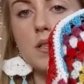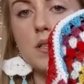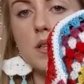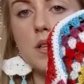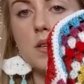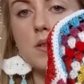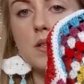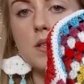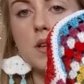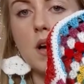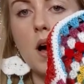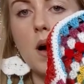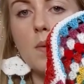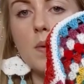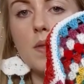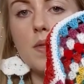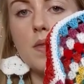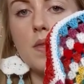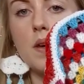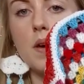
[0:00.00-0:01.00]
So you start
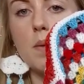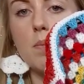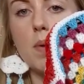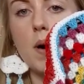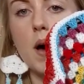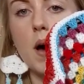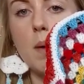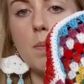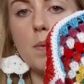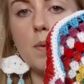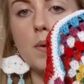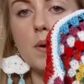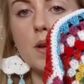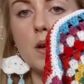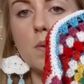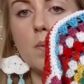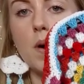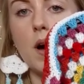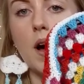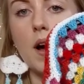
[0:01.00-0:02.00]
with the purple
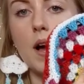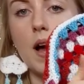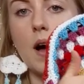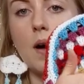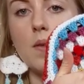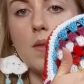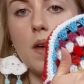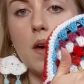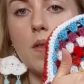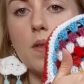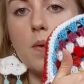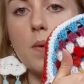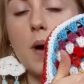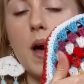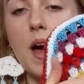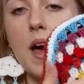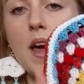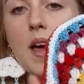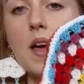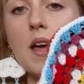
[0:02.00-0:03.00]
and you work out the other
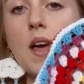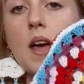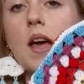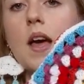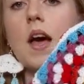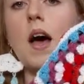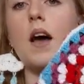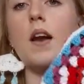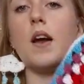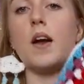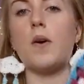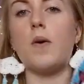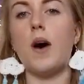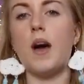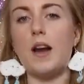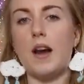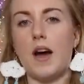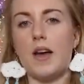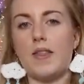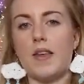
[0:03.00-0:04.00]
way. And I
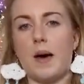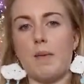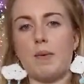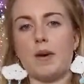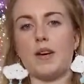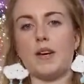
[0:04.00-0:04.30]
quite like that